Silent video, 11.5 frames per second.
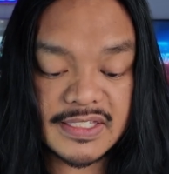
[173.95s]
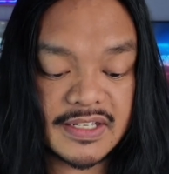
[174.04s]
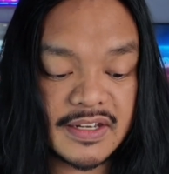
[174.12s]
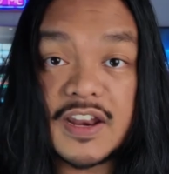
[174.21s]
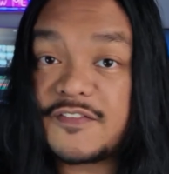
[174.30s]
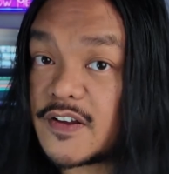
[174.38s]
And
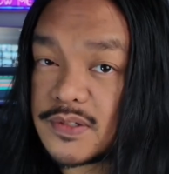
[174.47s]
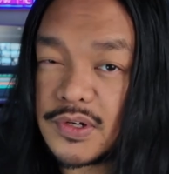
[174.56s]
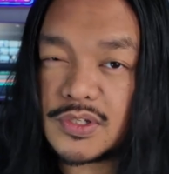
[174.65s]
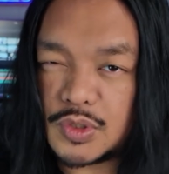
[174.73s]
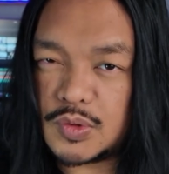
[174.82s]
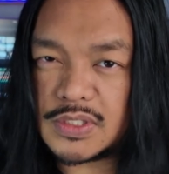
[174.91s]
if I was going
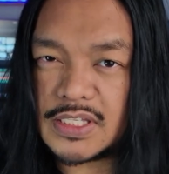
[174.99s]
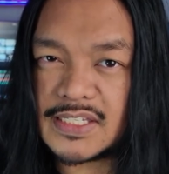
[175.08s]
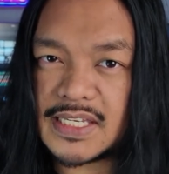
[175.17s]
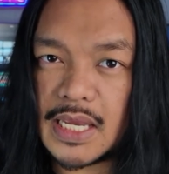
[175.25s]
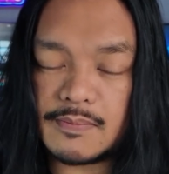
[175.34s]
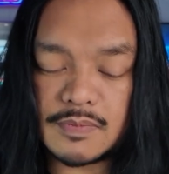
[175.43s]
to do the
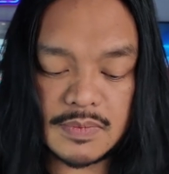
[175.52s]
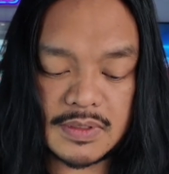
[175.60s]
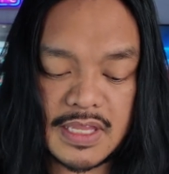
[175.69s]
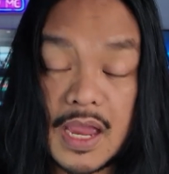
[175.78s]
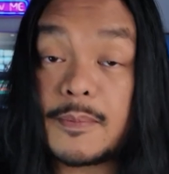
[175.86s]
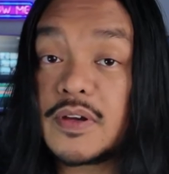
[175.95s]
same
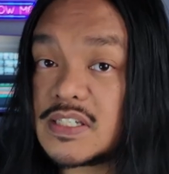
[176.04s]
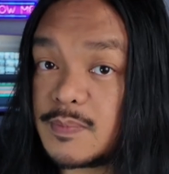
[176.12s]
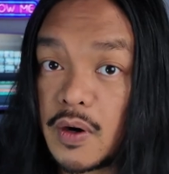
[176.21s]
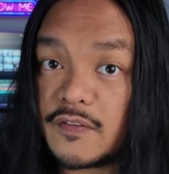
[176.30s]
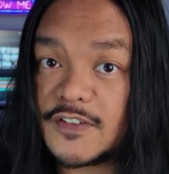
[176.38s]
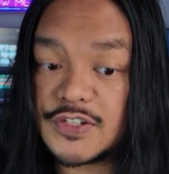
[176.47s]
camera
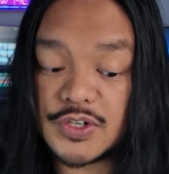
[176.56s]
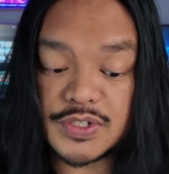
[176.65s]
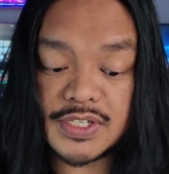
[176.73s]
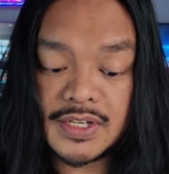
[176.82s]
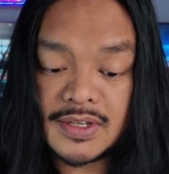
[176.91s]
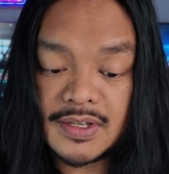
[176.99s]
smart
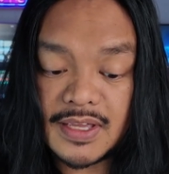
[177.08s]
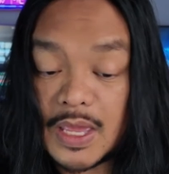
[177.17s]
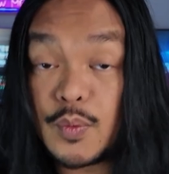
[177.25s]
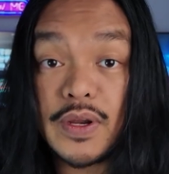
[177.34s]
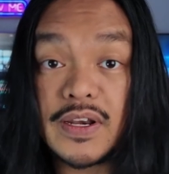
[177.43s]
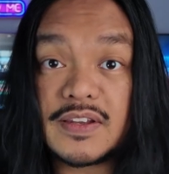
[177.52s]
features, it
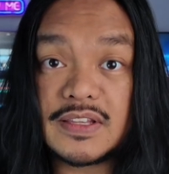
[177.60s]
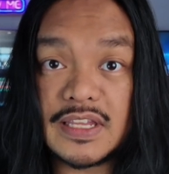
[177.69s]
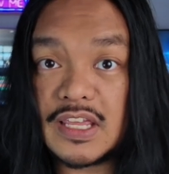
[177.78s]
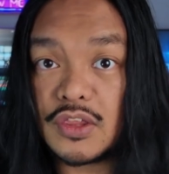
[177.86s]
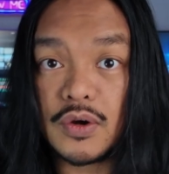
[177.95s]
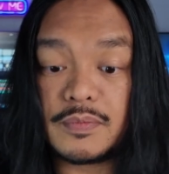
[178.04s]
would
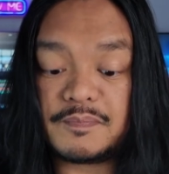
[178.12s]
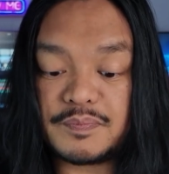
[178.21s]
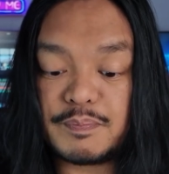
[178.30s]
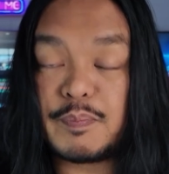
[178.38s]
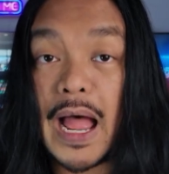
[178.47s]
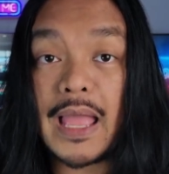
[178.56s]
either
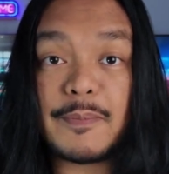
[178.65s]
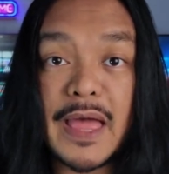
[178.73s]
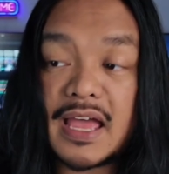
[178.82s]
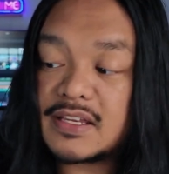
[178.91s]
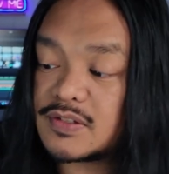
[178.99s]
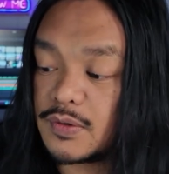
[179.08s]

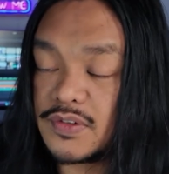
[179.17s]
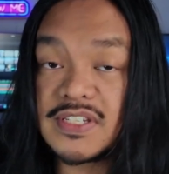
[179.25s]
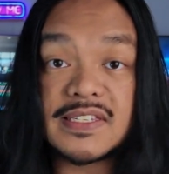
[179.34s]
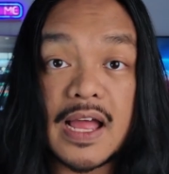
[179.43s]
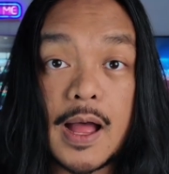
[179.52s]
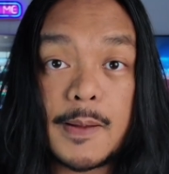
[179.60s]
bypass or
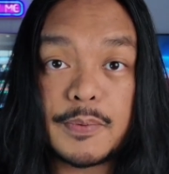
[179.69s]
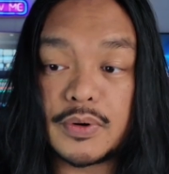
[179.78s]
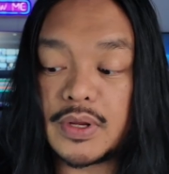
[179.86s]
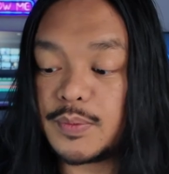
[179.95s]
stop, or it